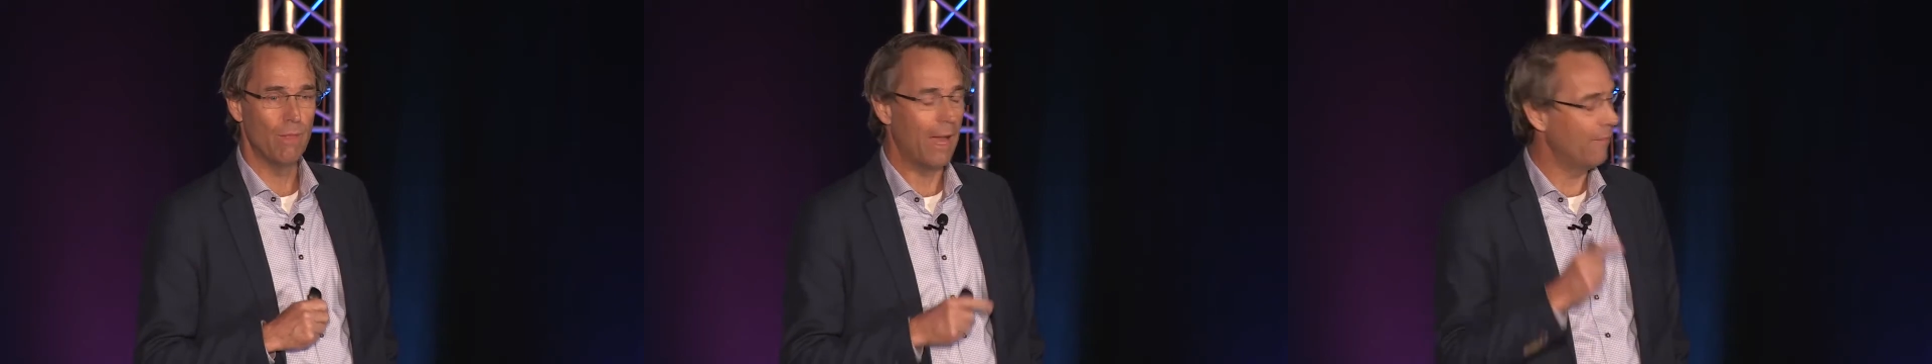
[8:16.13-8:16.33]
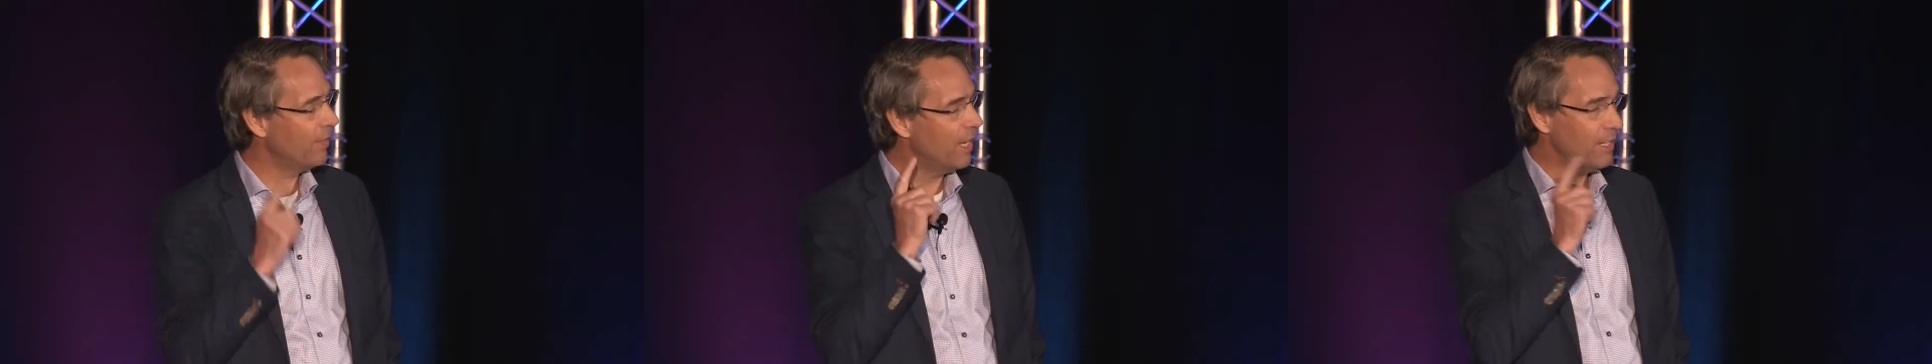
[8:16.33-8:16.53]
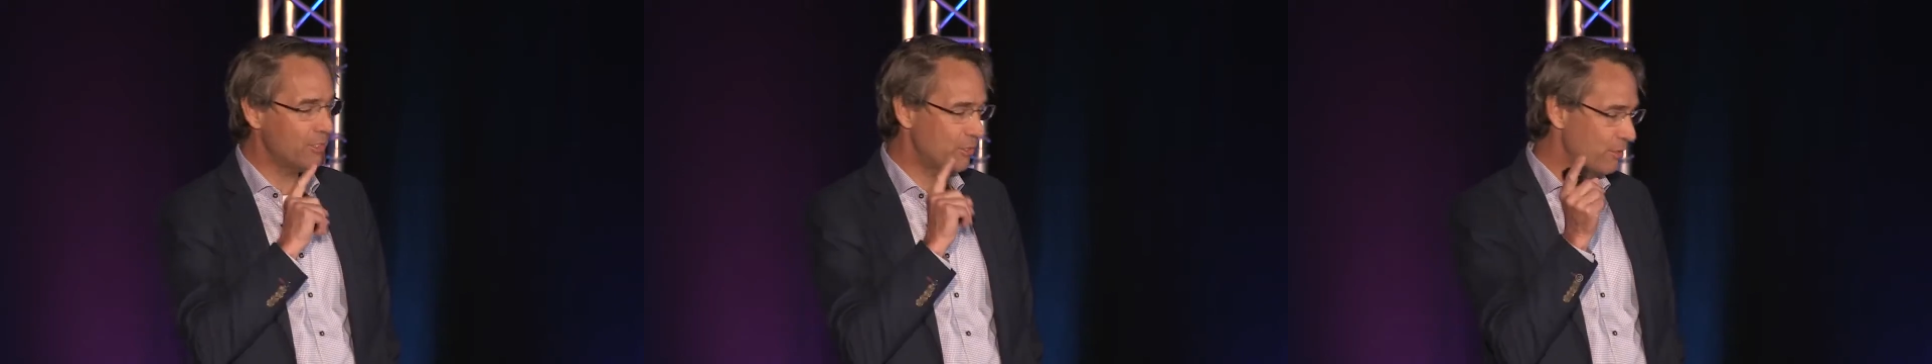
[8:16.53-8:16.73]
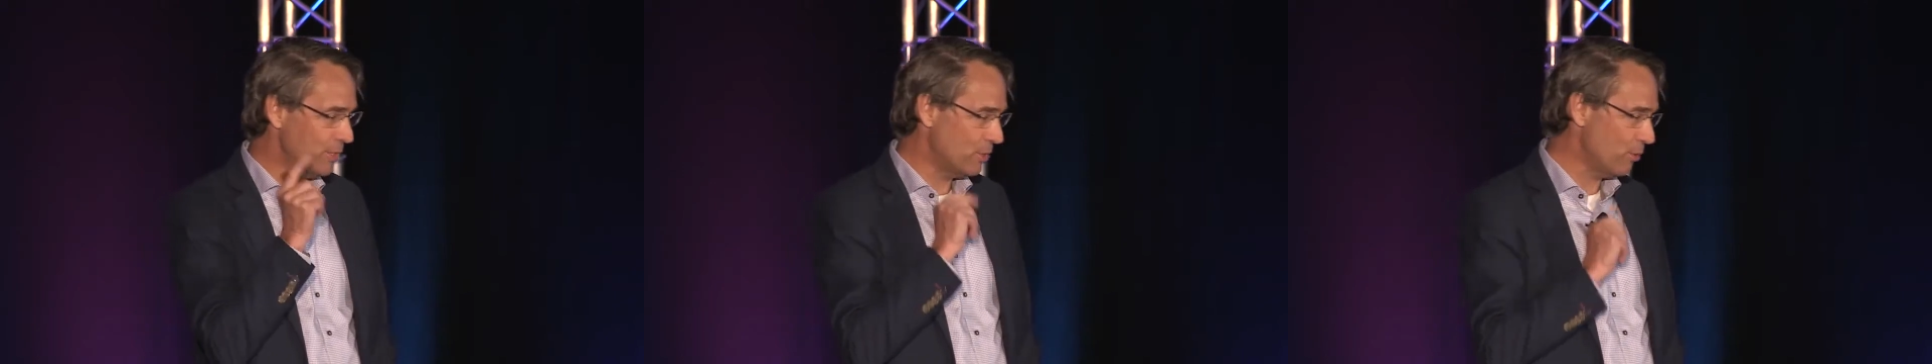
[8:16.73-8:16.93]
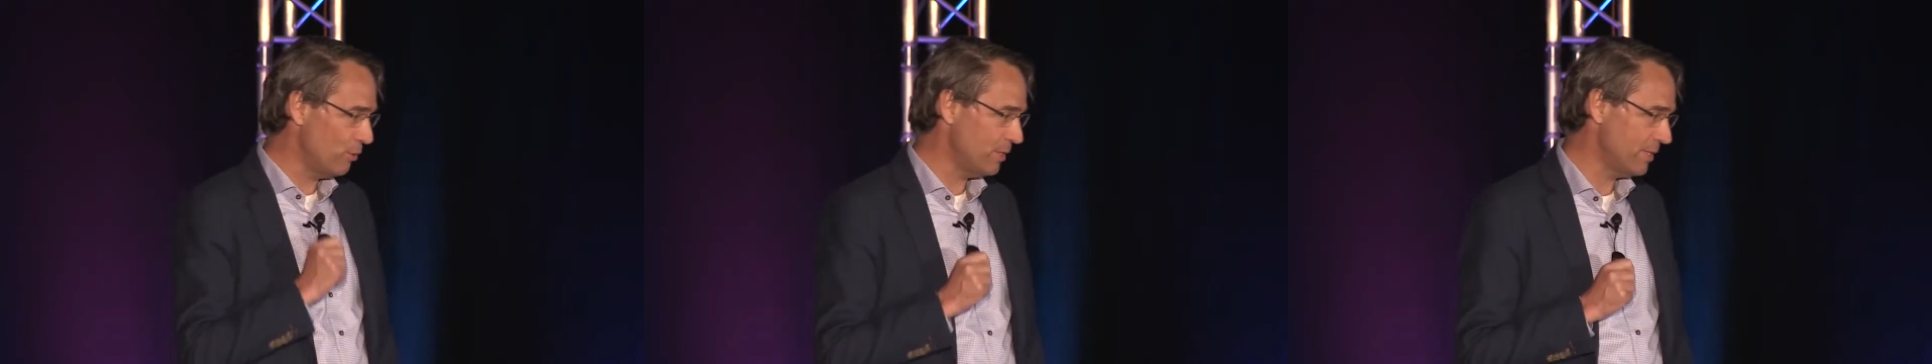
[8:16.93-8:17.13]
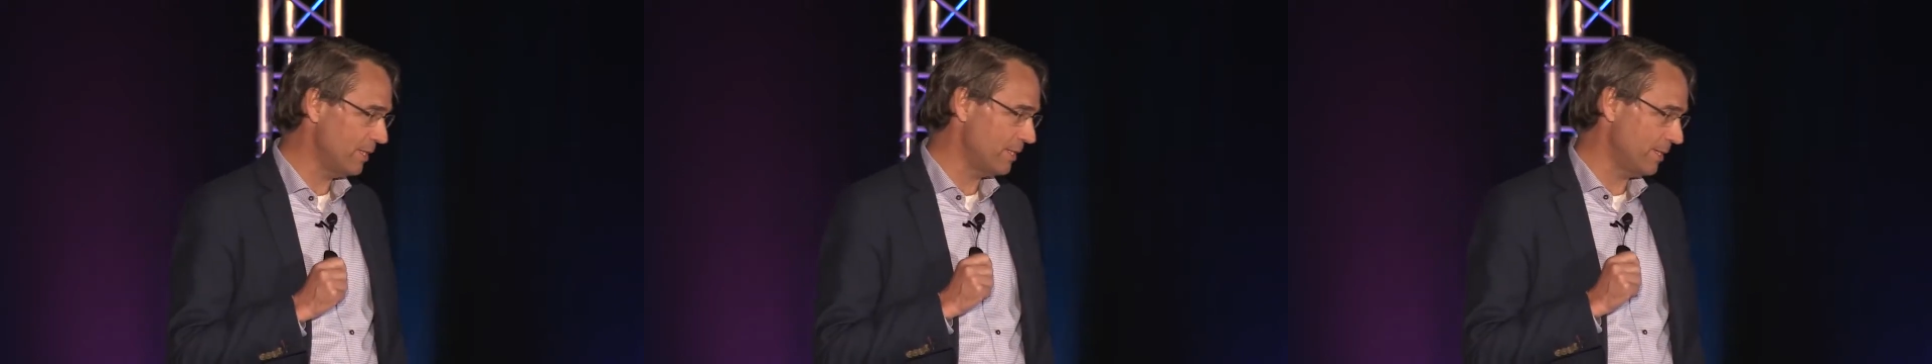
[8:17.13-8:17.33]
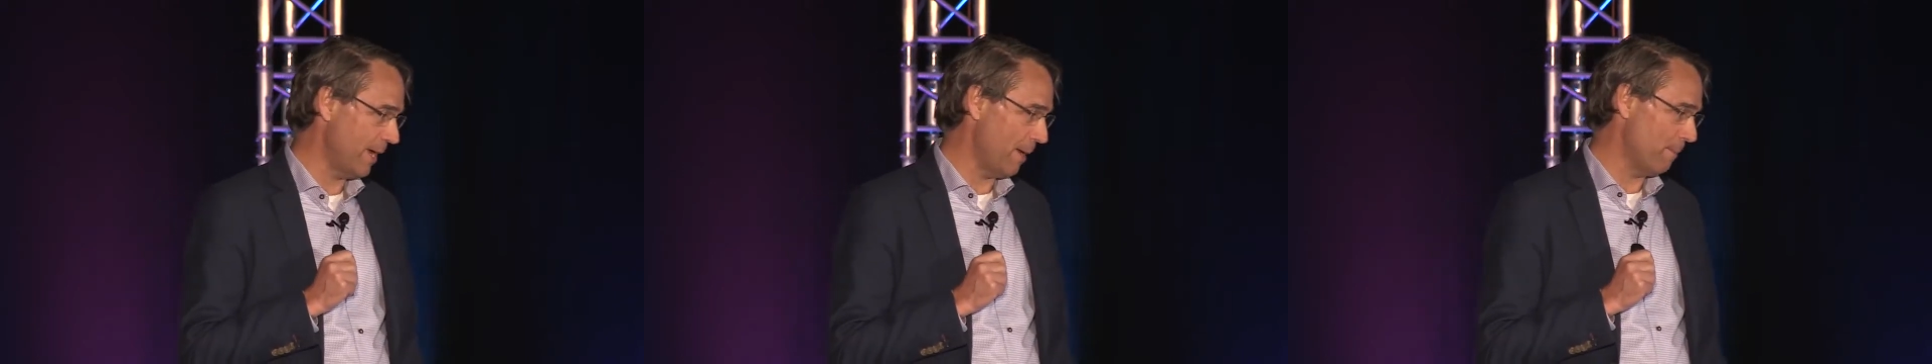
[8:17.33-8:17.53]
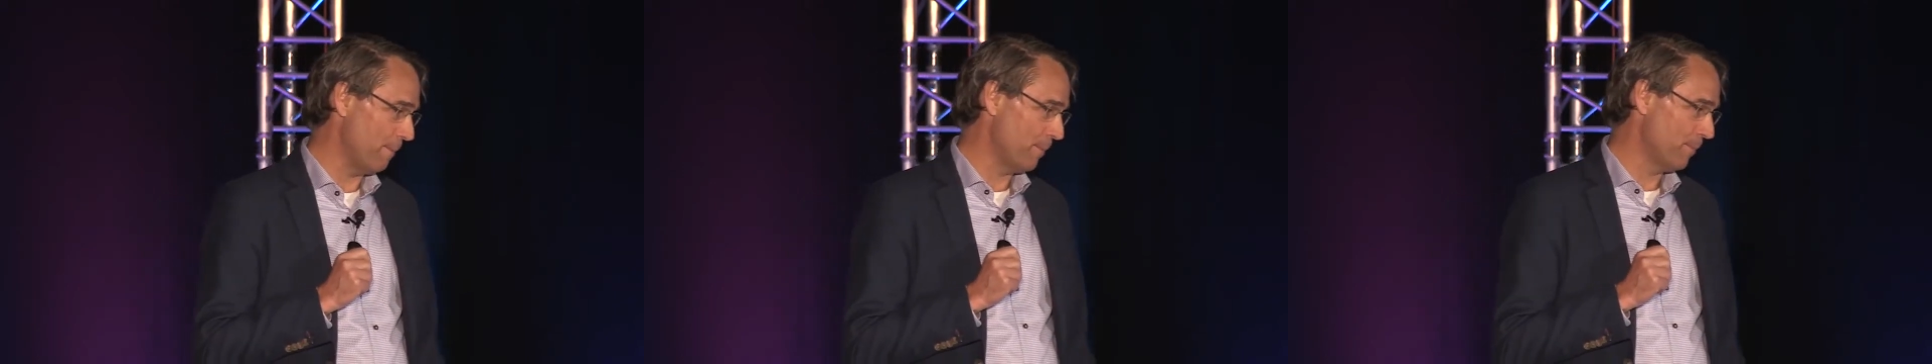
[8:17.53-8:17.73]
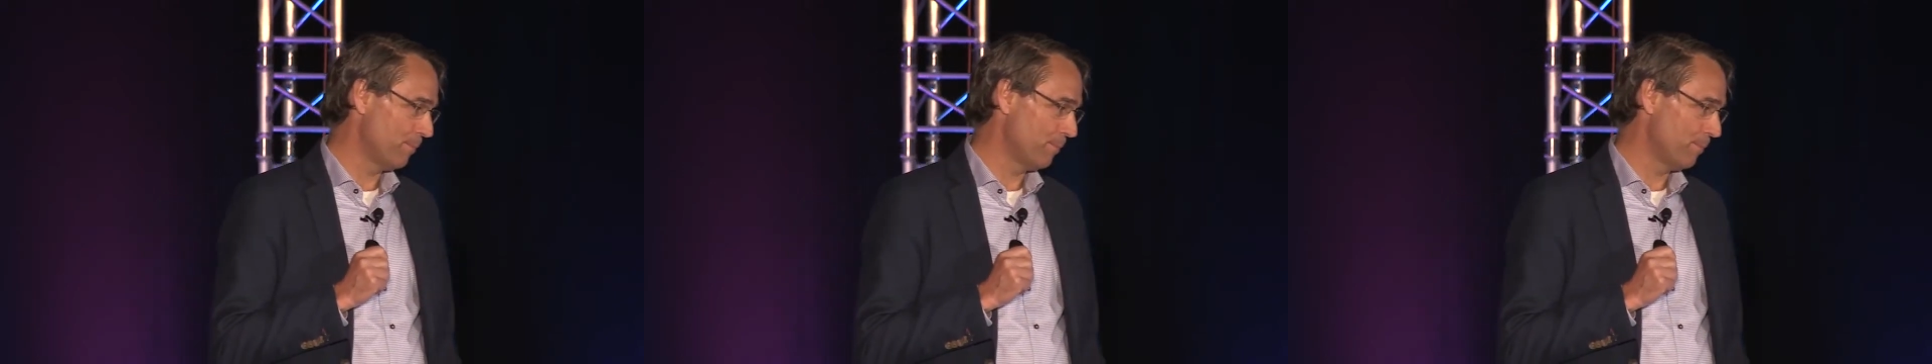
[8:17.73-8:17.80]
And the answer is always the same: